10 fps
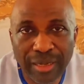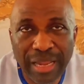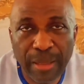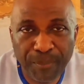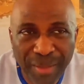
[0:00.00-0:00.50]

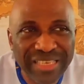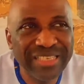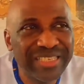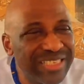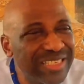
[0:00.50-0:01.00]
Lampard
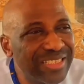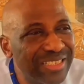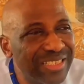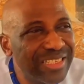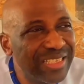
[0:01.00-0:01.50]
is
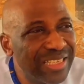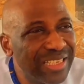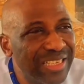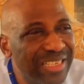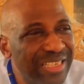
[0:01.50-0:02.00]

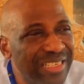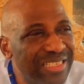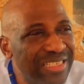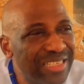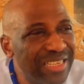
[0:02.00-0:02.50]

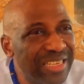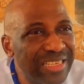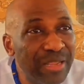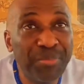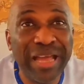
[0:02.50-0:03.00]

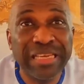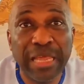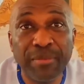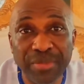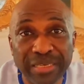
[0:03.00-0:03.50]
the
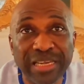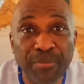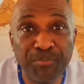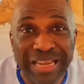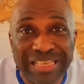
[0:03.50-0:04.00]
pandemic, the
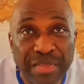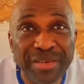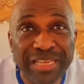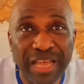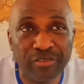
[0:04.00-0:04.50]
real
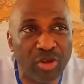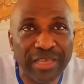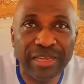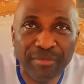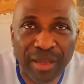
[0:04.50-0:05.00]
pandemic they are
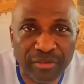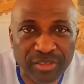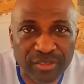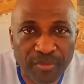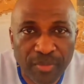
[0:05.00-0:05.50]
talking
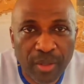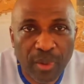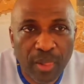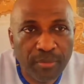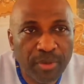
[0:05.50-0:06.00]
about,
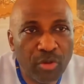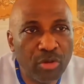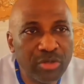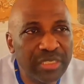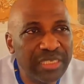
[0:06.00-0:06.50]

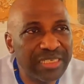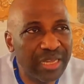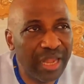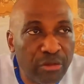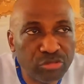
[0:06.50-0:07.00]
because
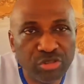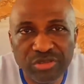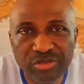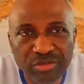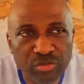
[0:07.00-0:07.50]
his
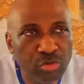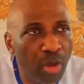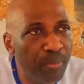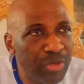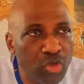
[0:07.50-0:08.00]
clout did
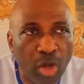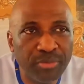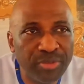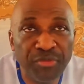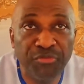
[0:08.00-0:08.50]
not meet
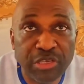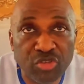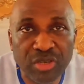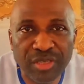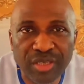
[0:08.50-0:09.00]
up the
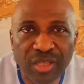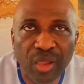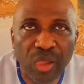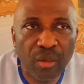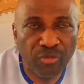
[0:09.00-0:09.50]
victory
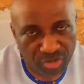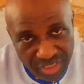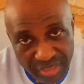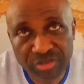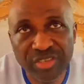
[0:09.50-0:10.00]
for
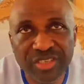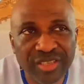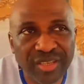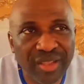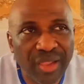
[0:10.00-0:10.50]

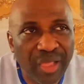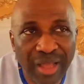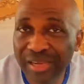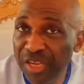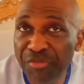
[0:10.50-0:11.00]
Chelsea.
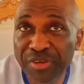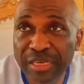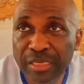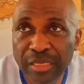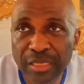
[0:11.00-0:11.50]
And
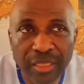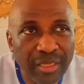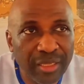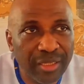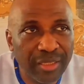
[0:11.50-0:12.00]

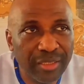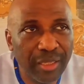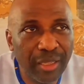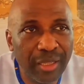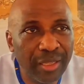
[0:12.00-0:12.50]
definitely,
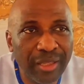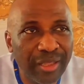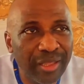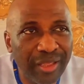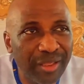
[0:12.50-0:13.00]

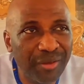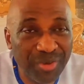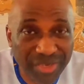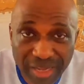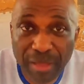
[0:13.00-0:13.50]

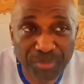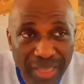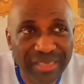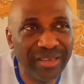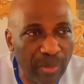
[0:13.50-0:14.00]
with
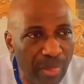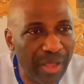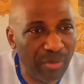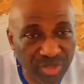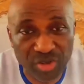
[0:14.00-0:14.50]
Lampard
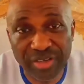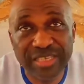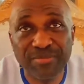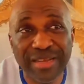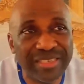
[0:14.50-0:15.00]
and with all
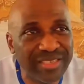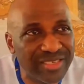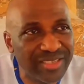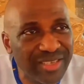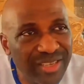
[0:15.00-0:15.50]
these
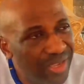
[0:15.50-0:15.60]
matches,